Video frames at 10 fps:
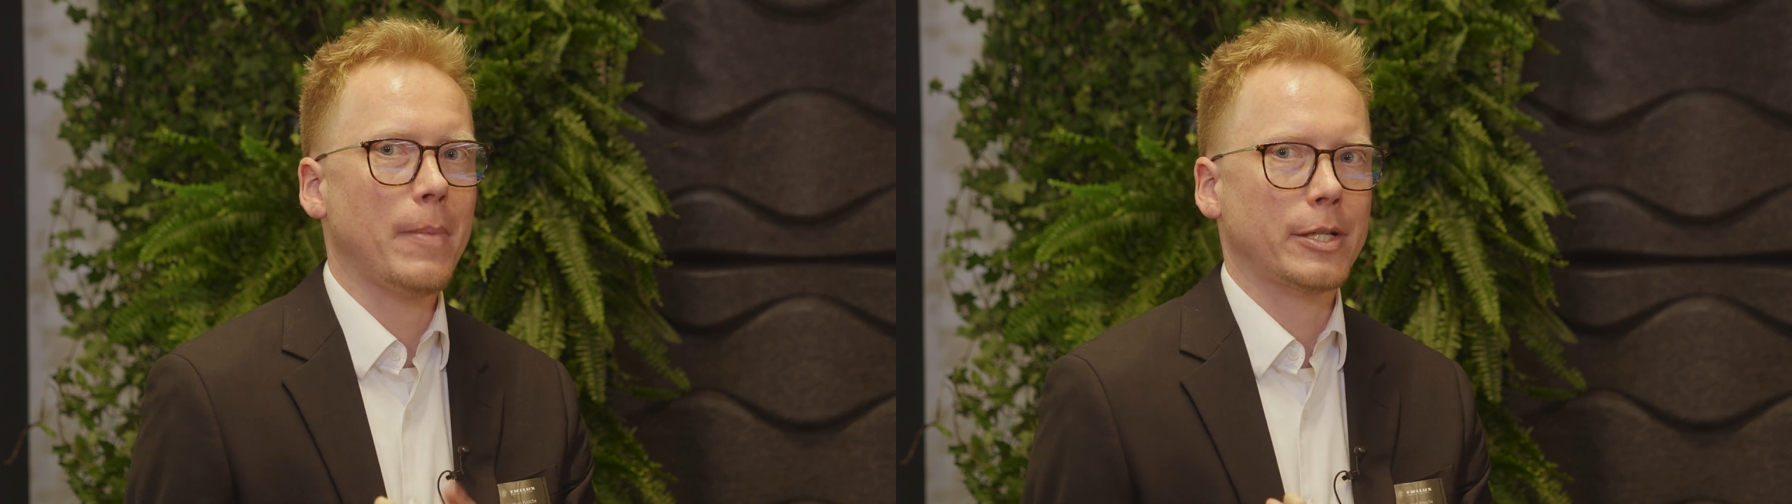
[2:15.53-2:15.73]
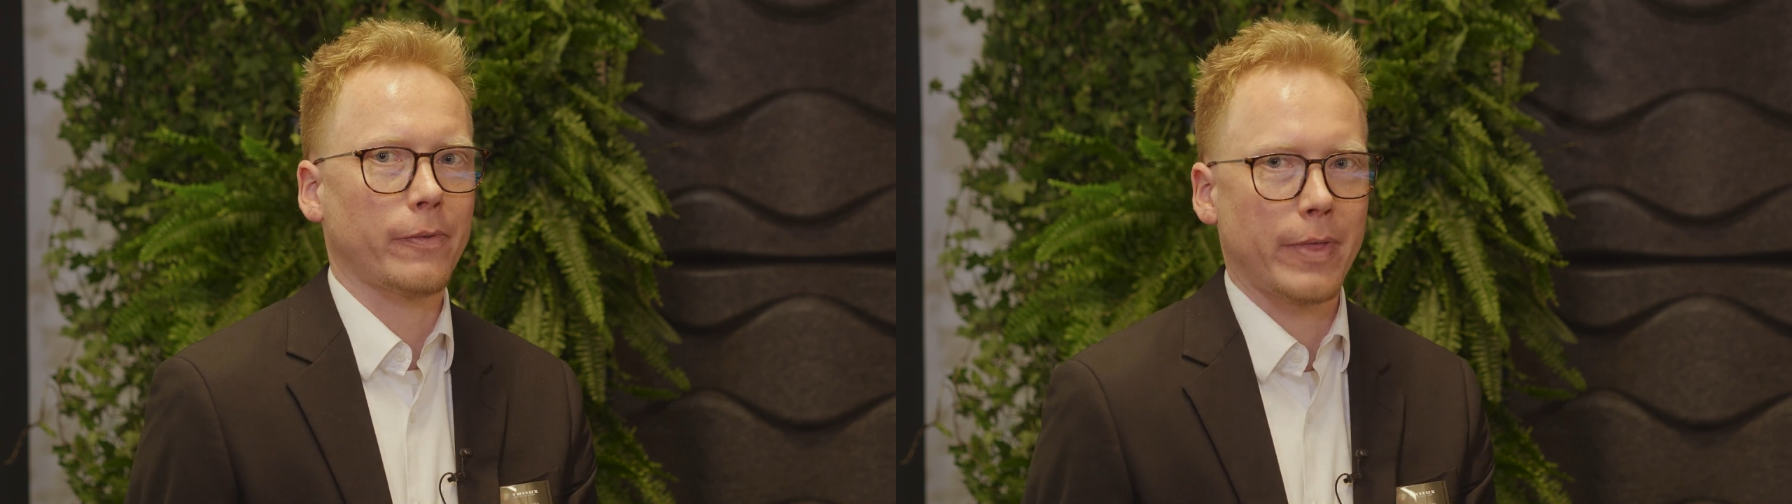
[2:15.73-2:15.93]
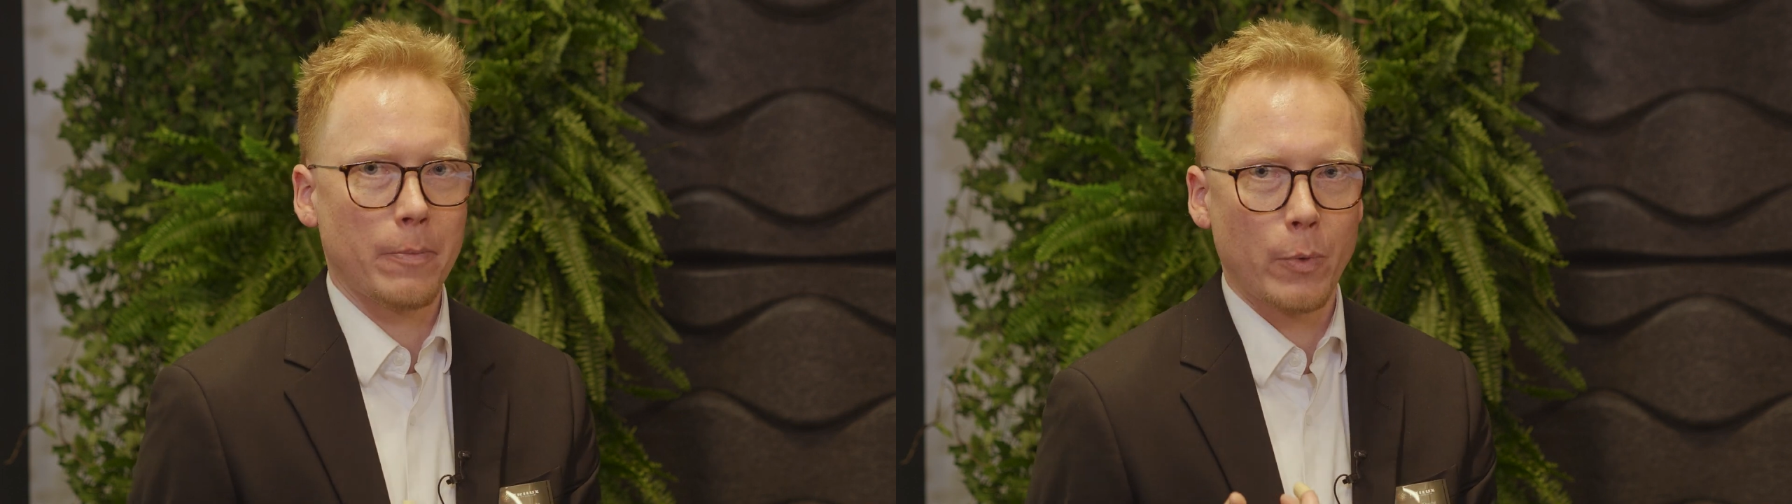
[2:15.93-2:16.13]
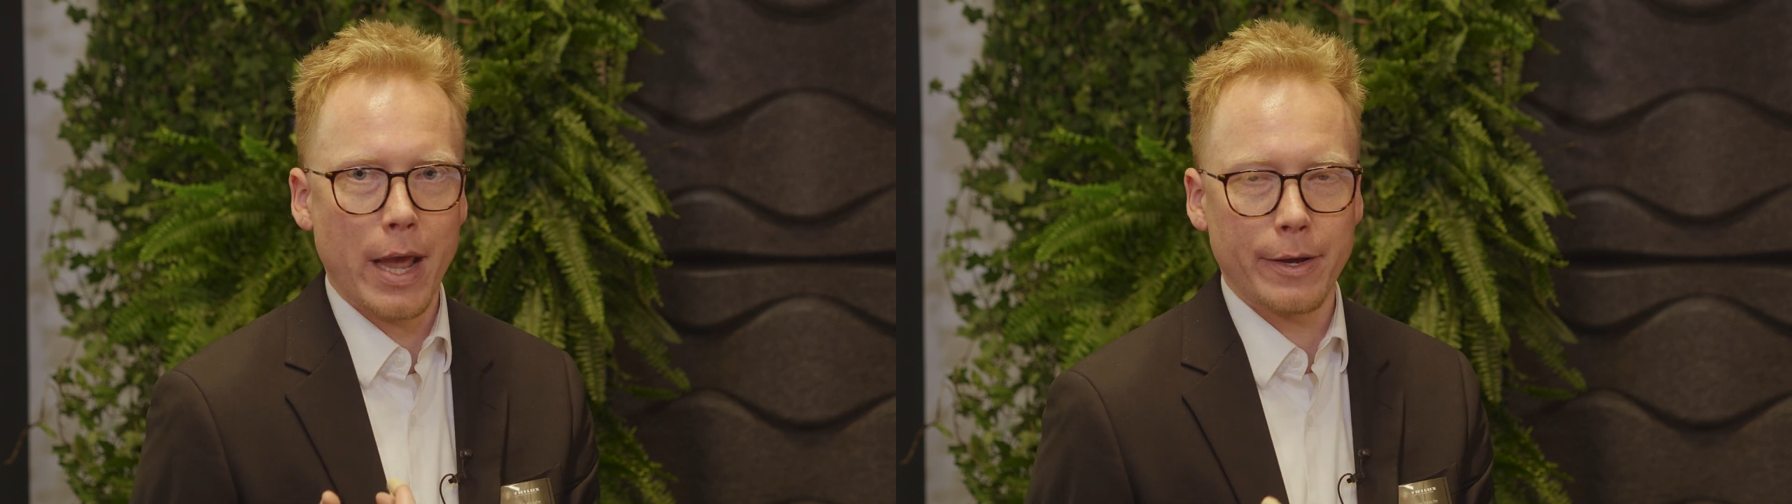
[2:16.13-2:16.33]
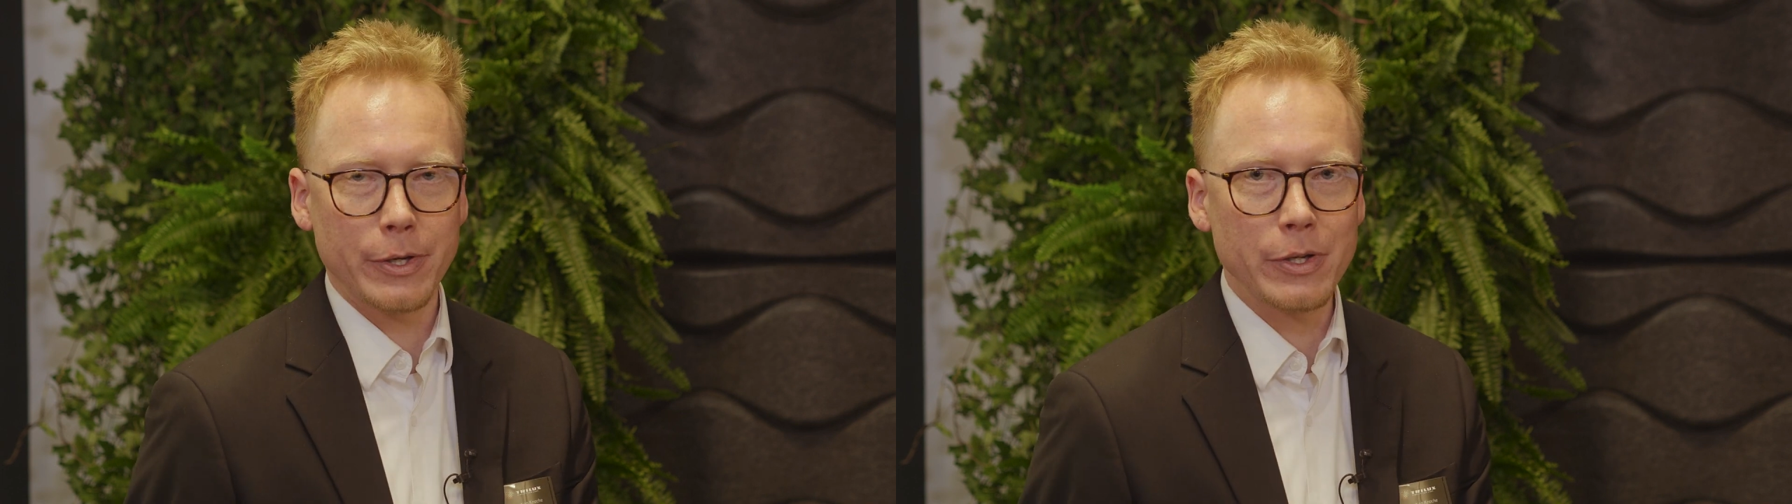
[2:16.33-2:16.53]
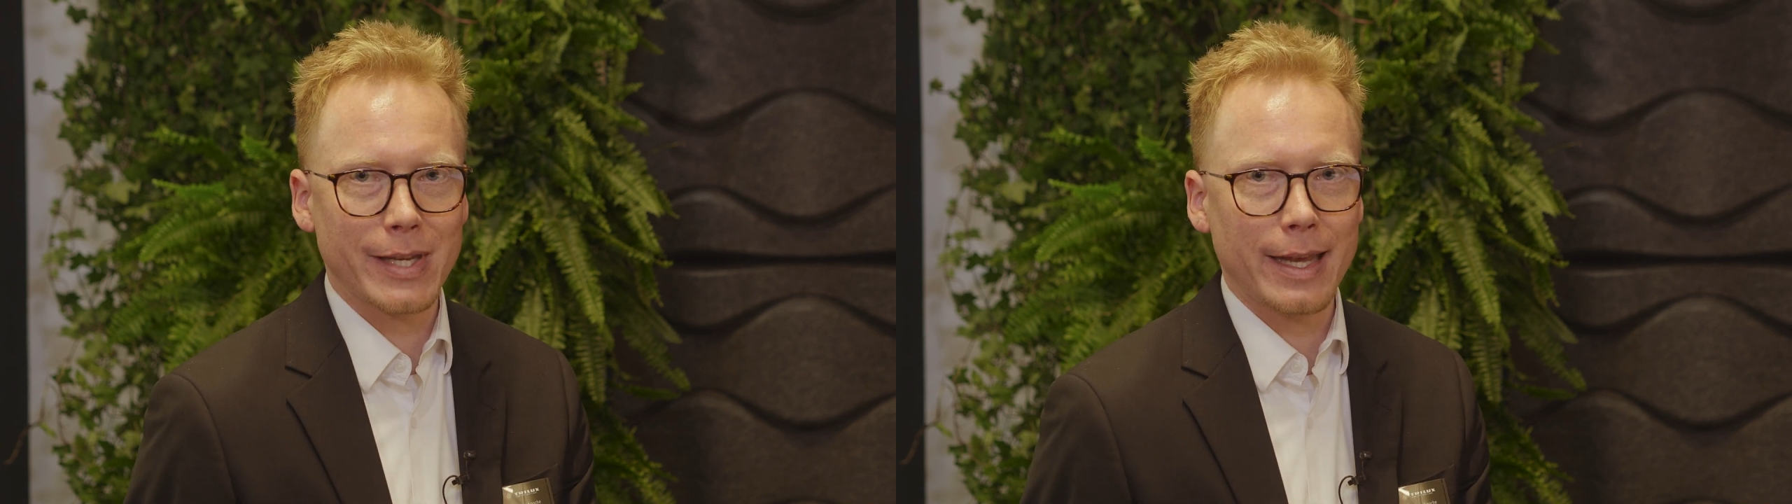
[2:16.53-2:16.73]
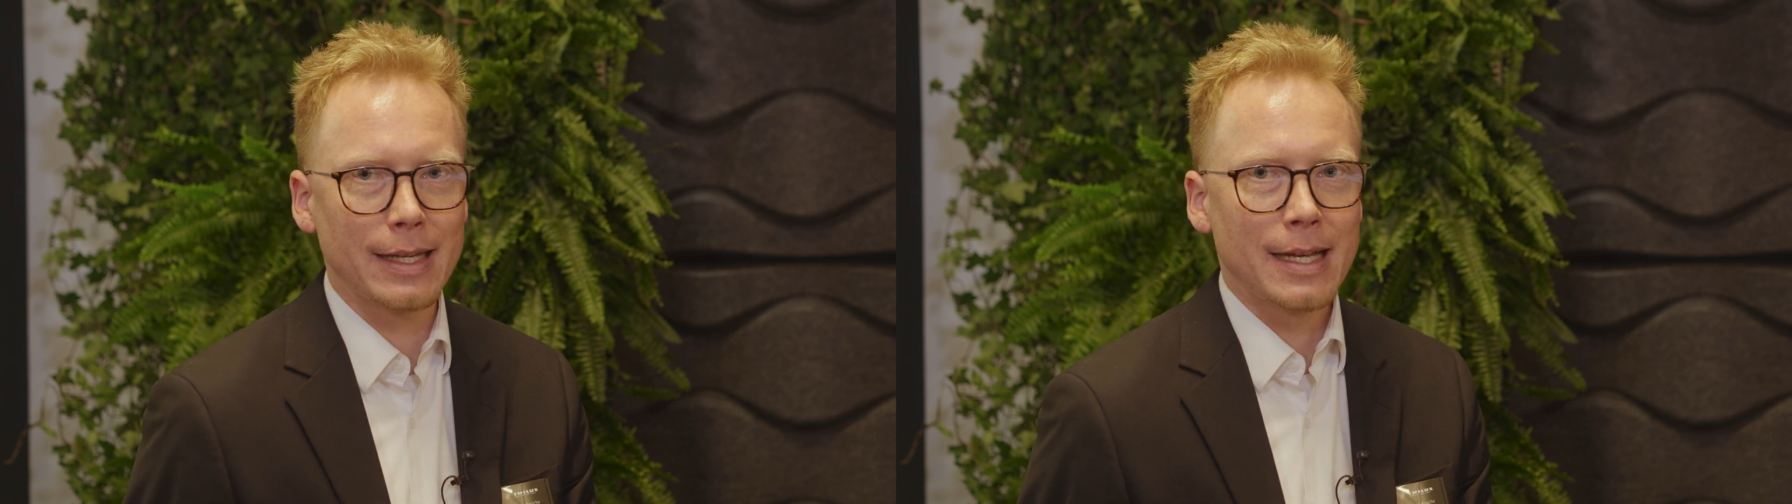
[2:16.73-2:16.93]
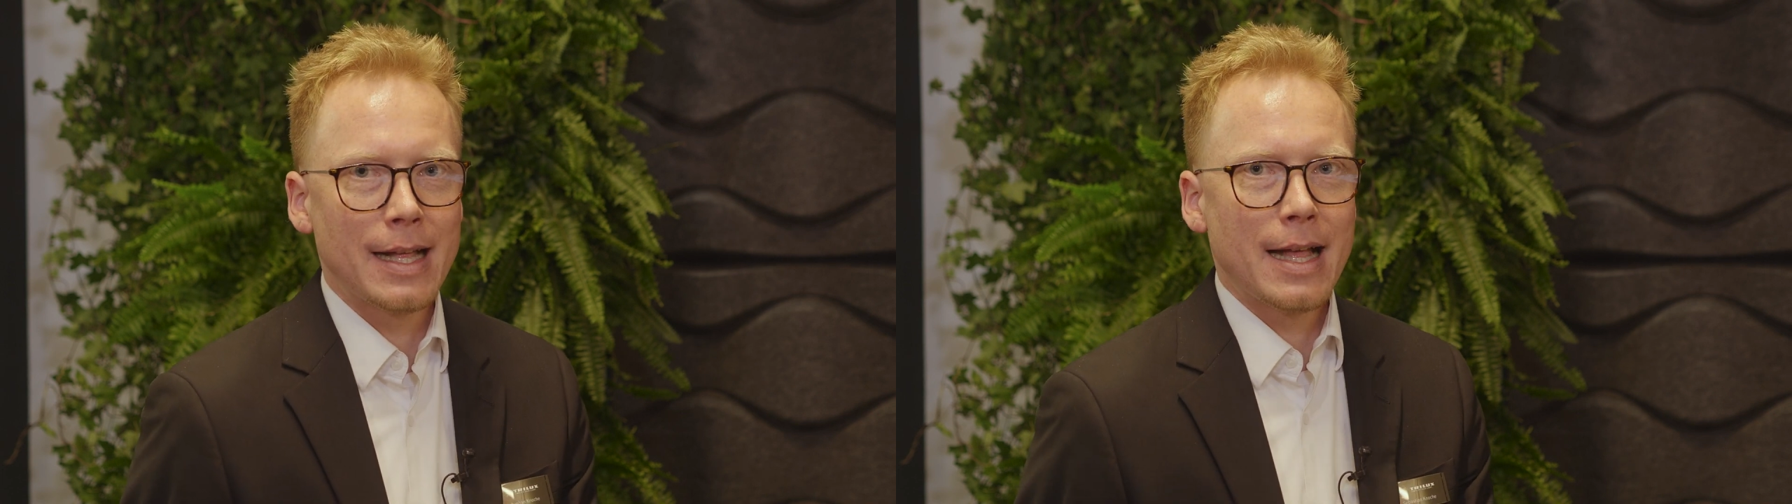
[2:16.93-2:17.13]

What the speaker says: much of them we are using.